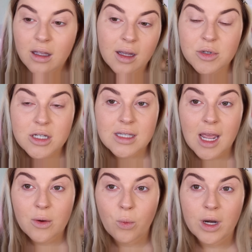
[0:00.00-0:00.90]
I'm just
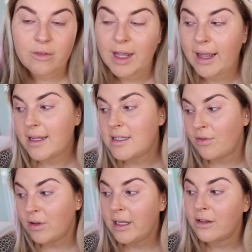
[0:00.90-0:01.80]
like, whatever. Like, it
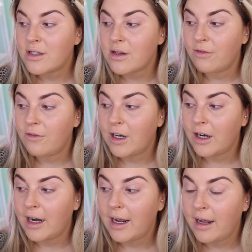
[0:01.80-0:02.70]
definitely looks
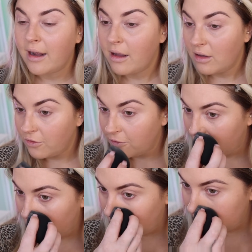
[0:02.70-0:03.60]
very
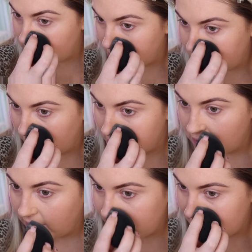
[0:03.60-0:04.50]
flawless in terms
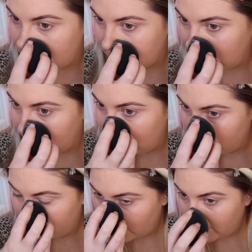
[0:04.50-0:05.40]
of like skin
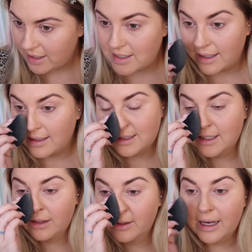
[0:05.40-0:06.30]
flawless. Like, it
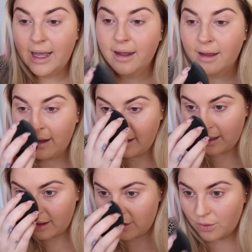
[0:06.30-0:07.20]
doesn't look like
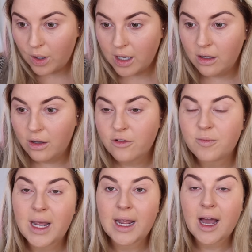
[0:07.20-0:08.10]
you're wearing a lot
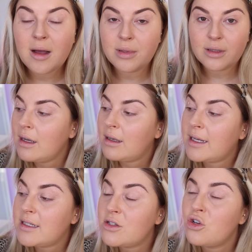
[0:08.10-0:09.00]
of makeup. Like,
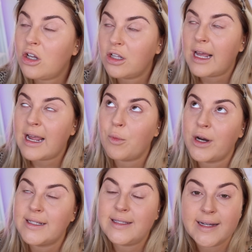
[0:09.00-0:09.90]
it does not look like I'm
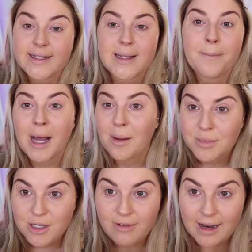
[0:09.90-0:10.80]
wearing 6
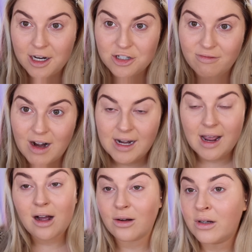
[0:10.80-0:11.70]
pumps of foundation right
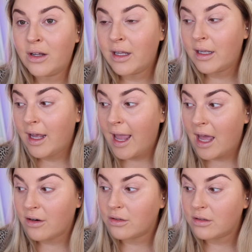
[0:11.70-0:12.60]
now
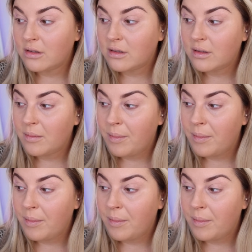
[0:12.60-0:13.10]
at all.